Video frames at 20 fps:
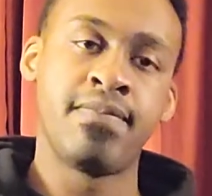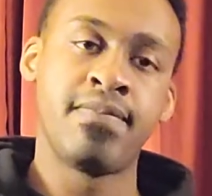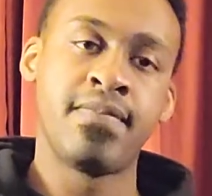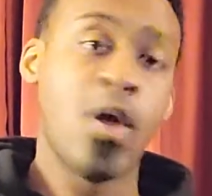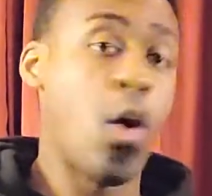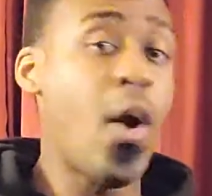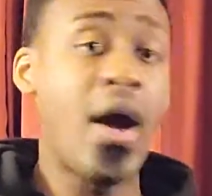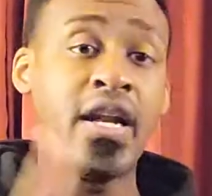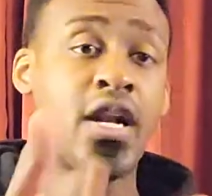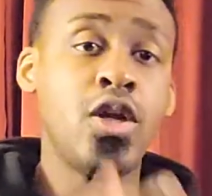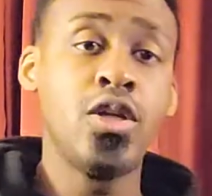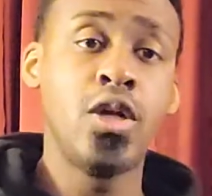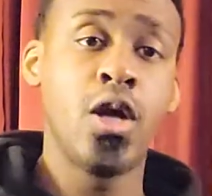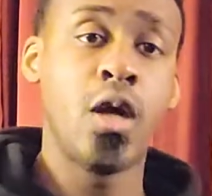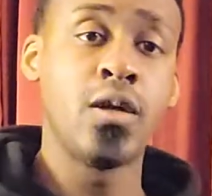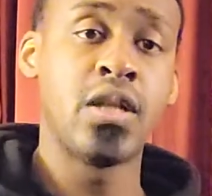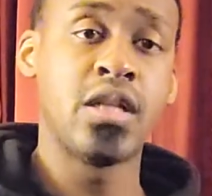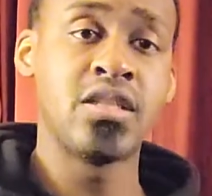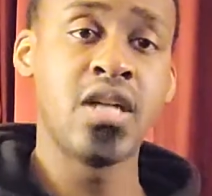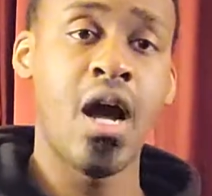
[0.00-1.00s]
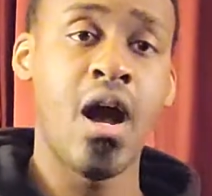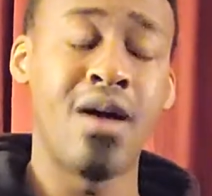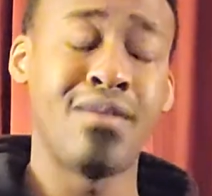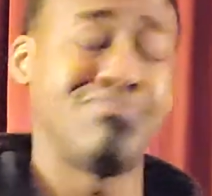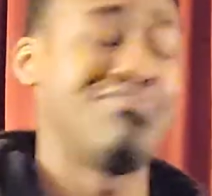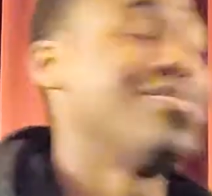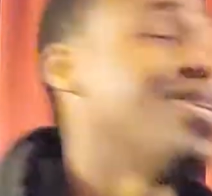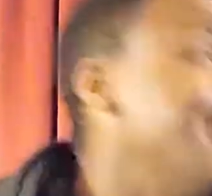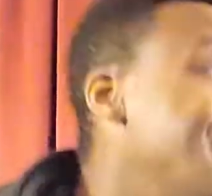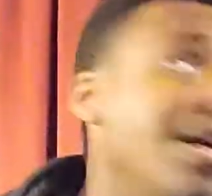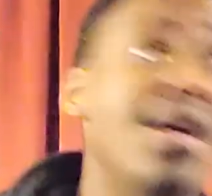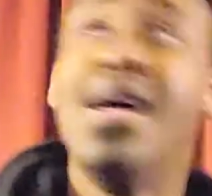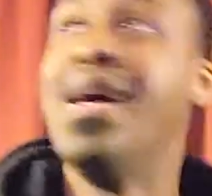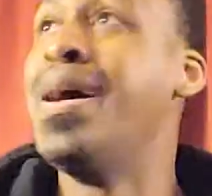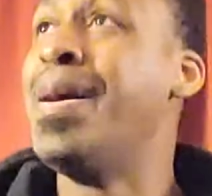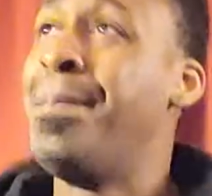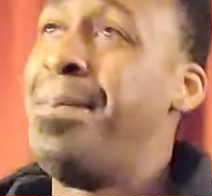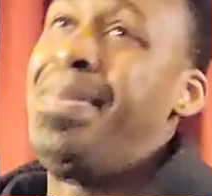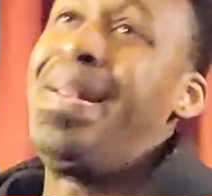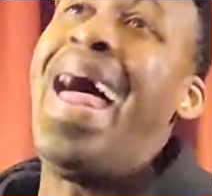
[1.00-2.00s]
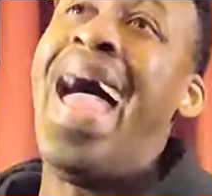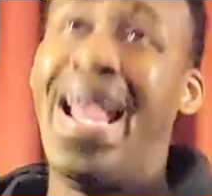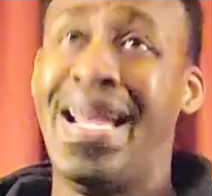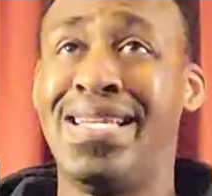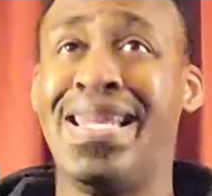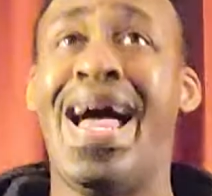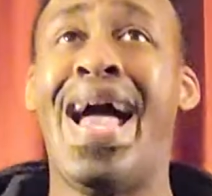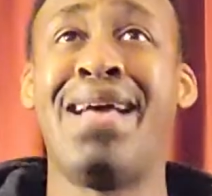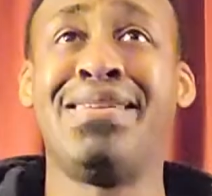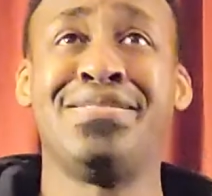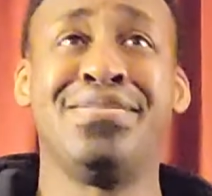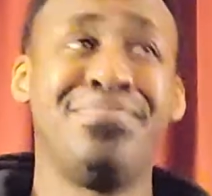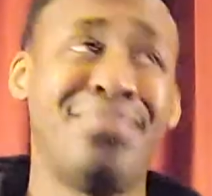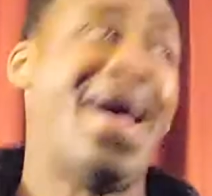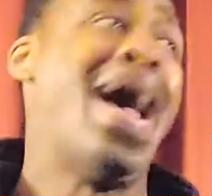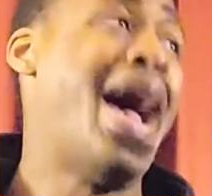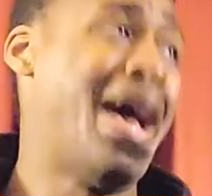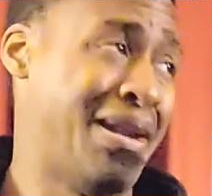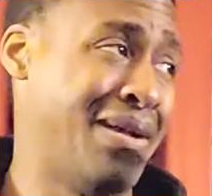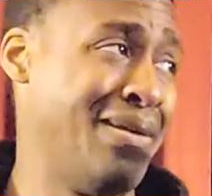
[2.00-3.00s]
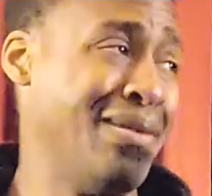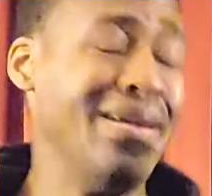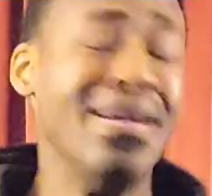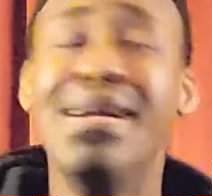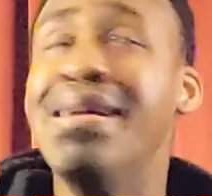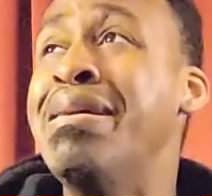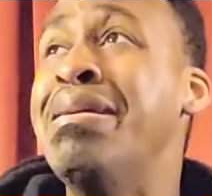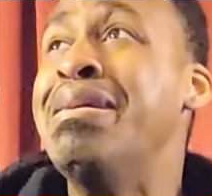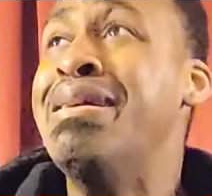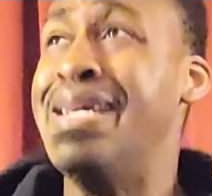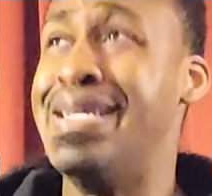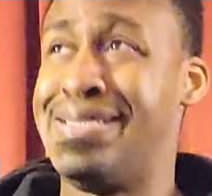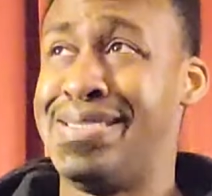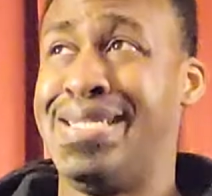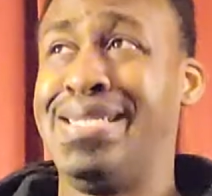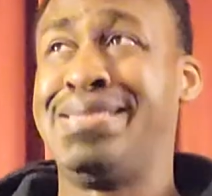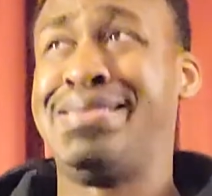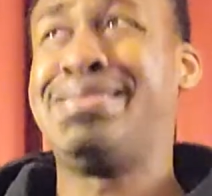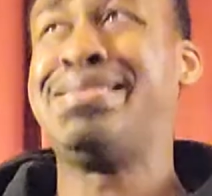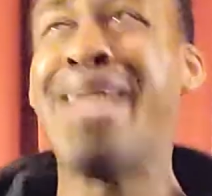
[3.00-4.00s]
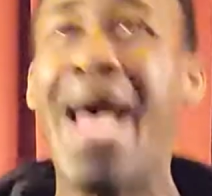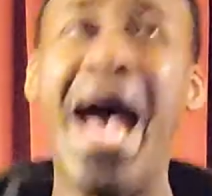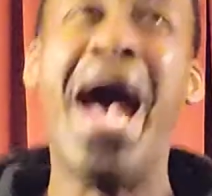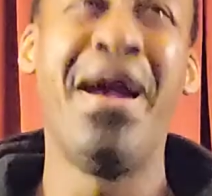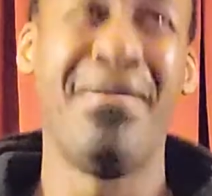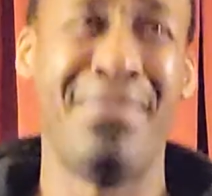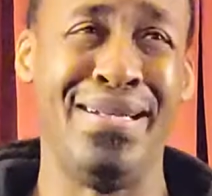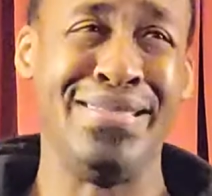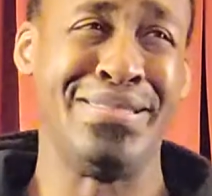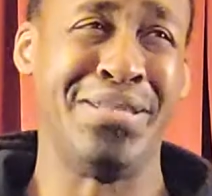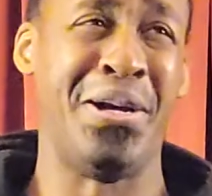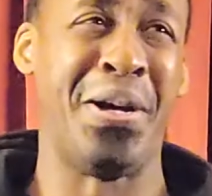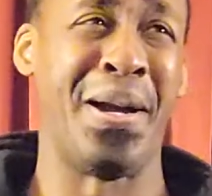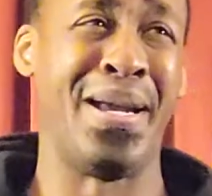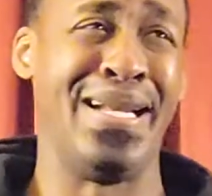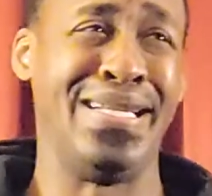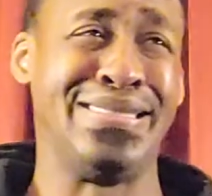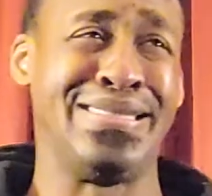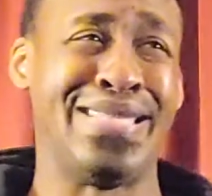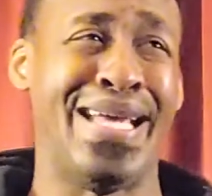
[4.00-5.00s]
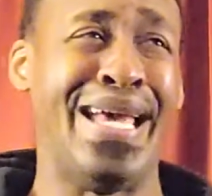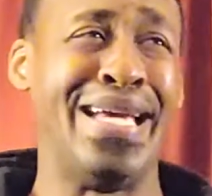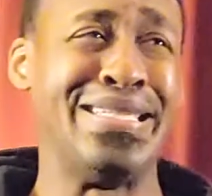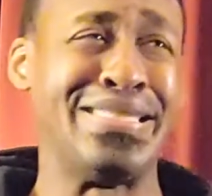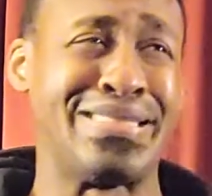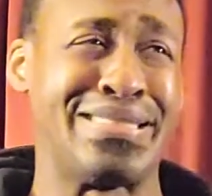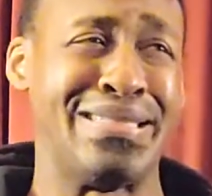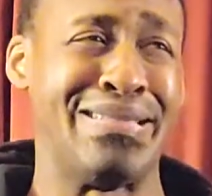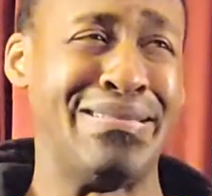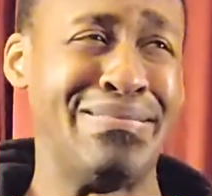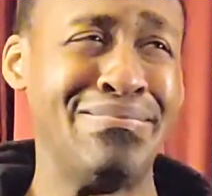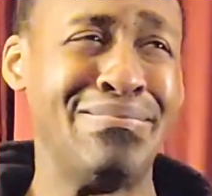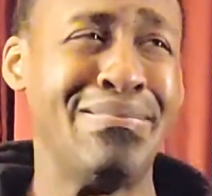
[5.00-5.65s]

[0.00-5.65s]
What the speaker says: Oh, I know you heard the talk. Black Lives Matter is a terrorist organization.